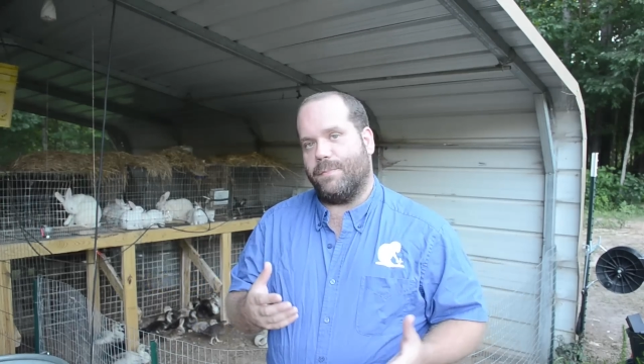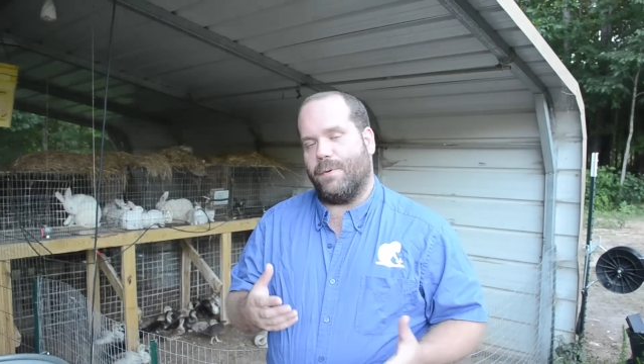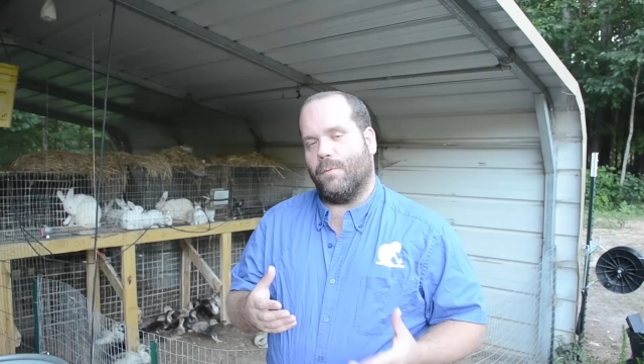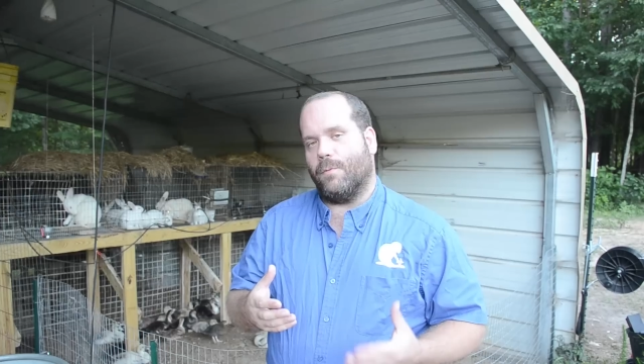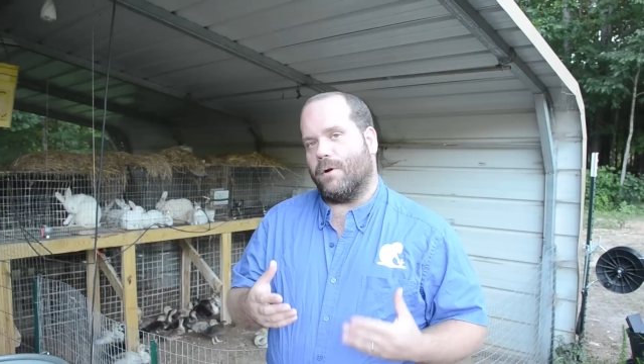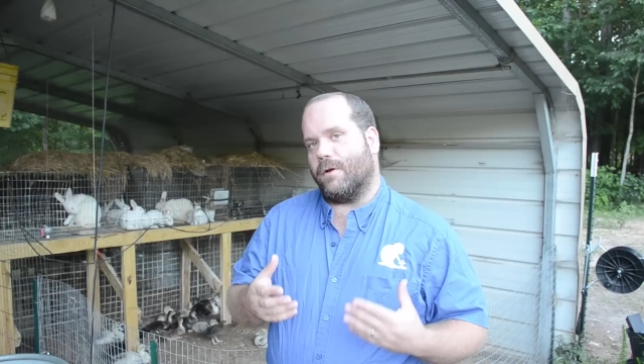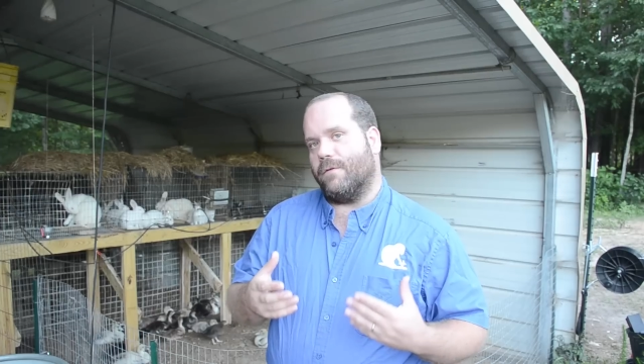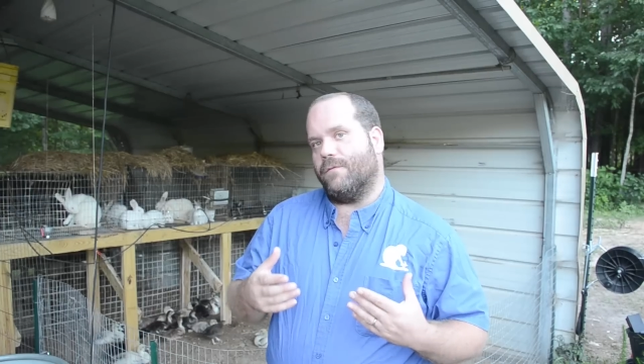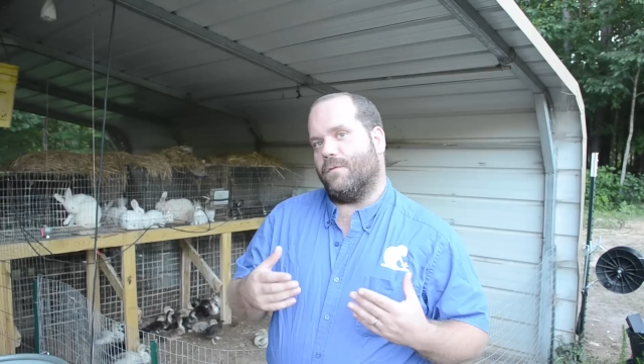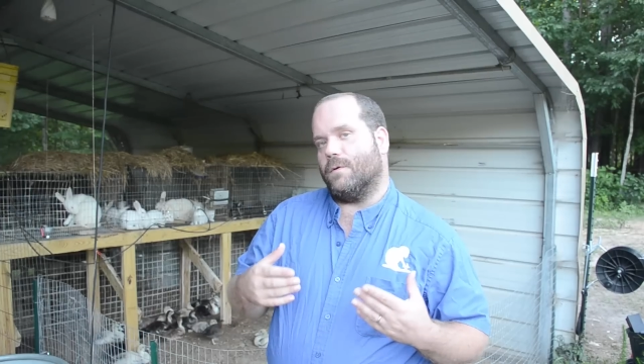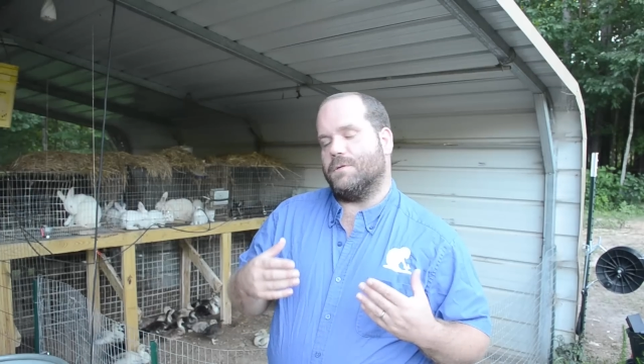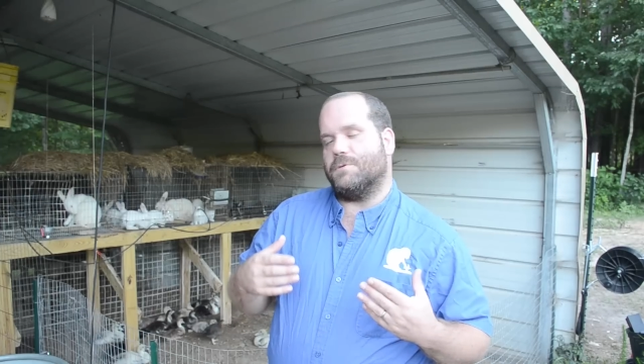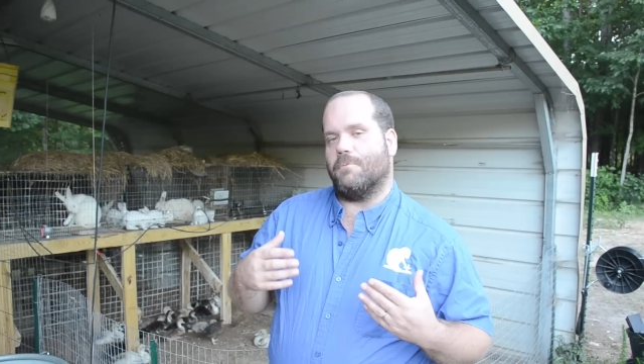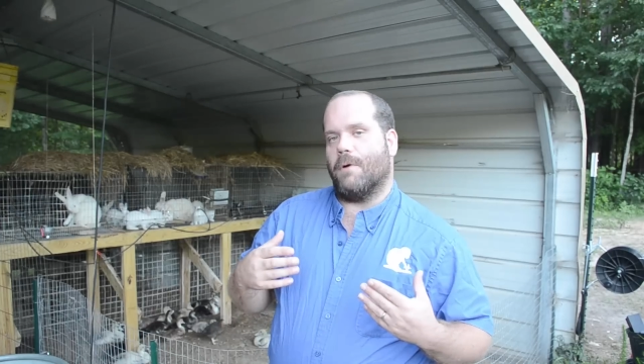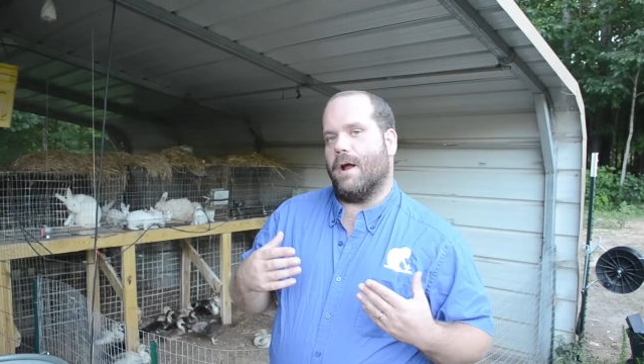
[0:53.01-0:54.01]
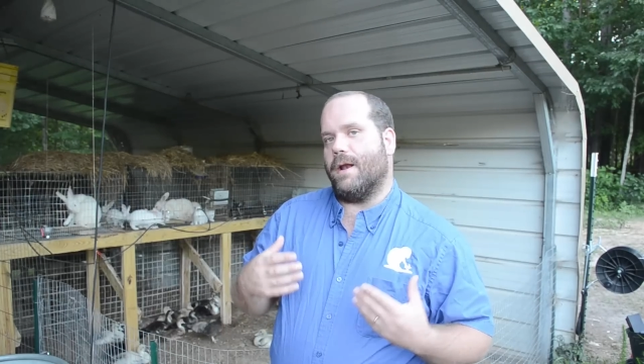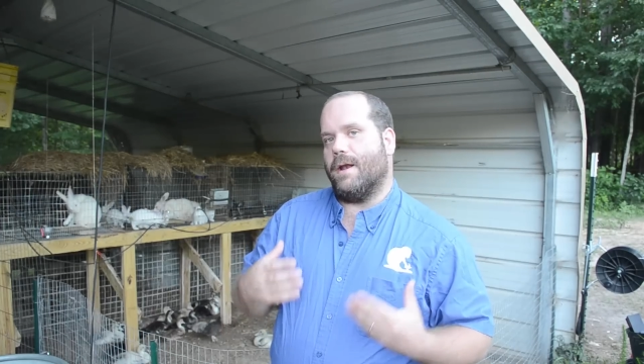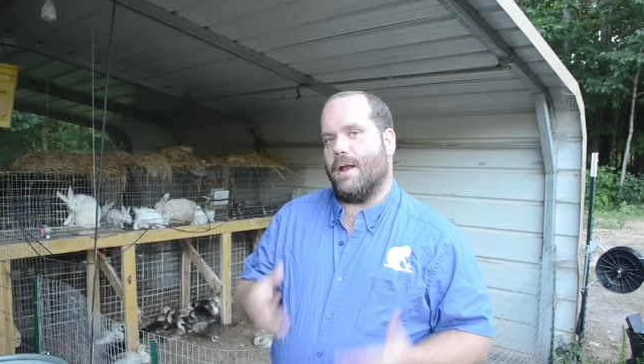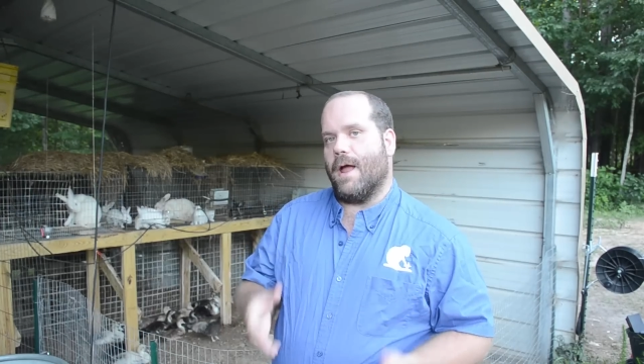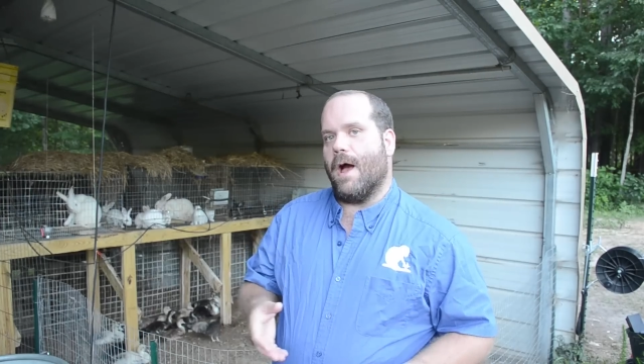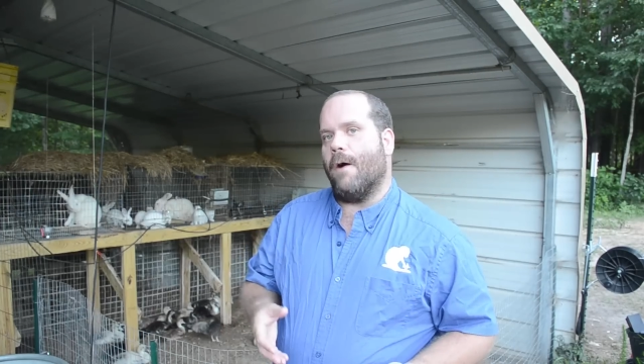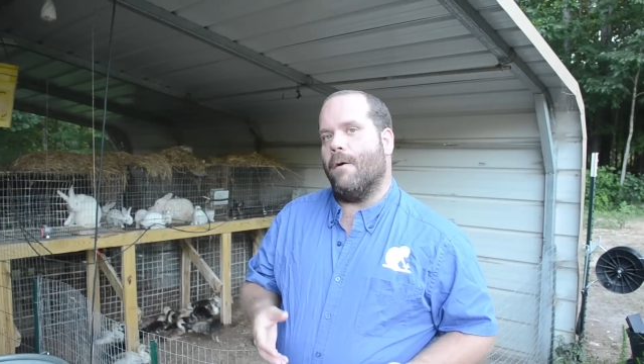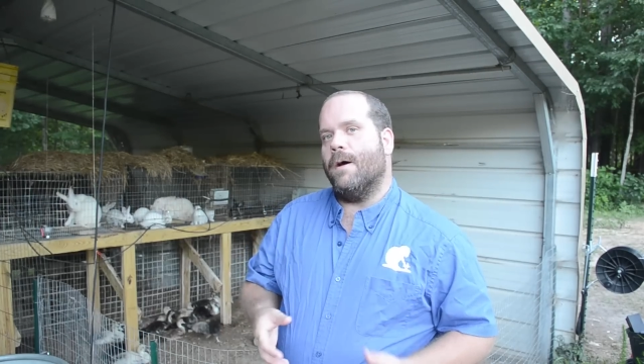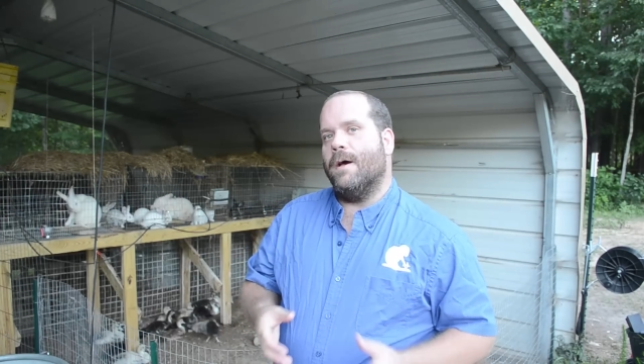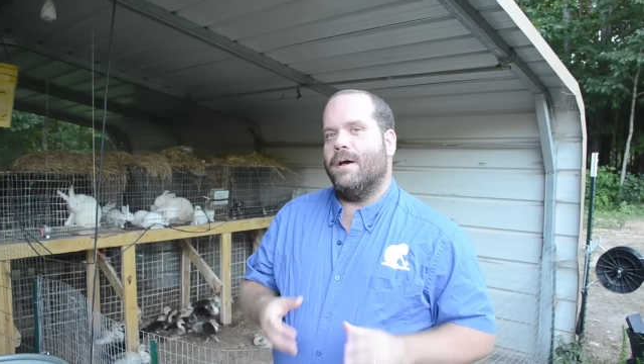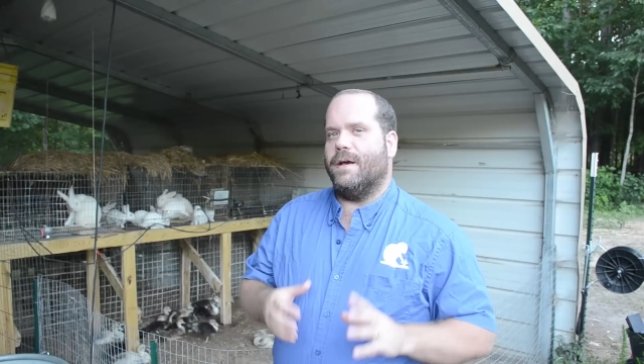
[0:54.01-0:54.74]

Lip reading: be working for us right now.